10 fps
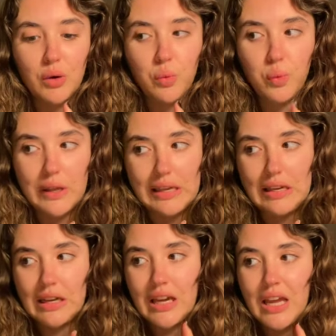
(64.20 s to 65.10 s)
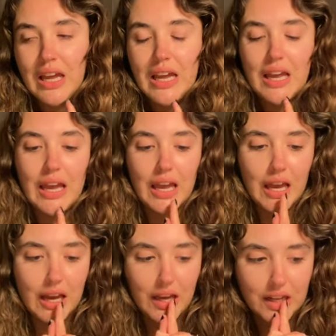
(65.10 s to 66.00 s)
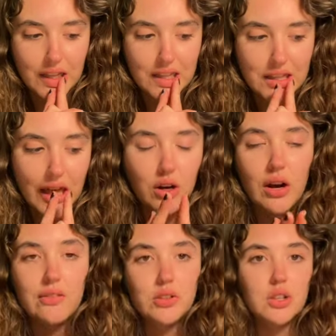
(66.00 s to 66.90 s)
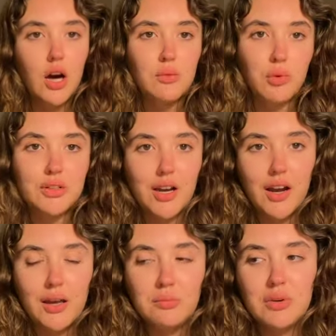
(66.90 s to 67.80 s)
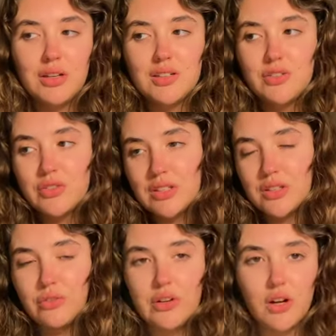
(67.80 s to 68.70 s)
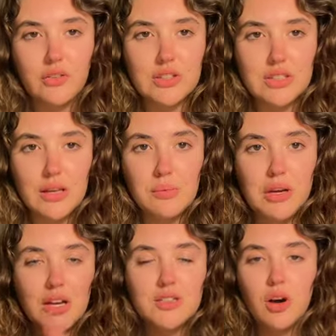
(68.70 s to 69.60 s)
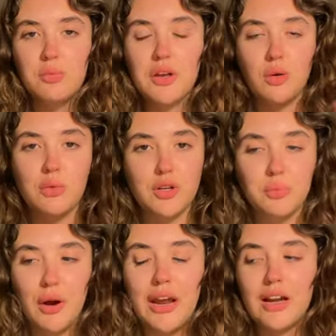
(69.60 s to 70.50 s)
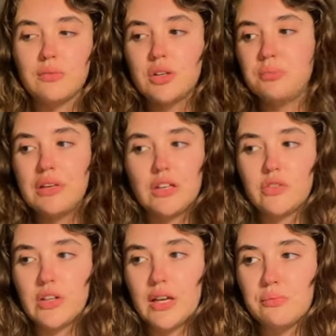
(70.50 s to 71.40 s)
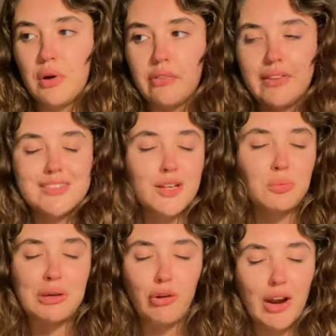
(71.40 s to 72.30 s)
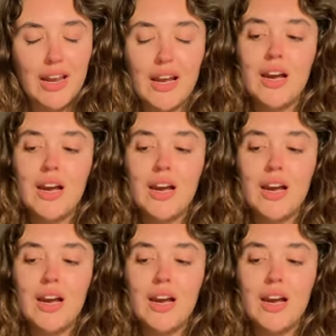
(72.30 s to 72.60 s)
a week, and then I'll have a lot more time to physically read, obviously, because I'll be on winter break. I'm going to be there for like a month. It's going to be great.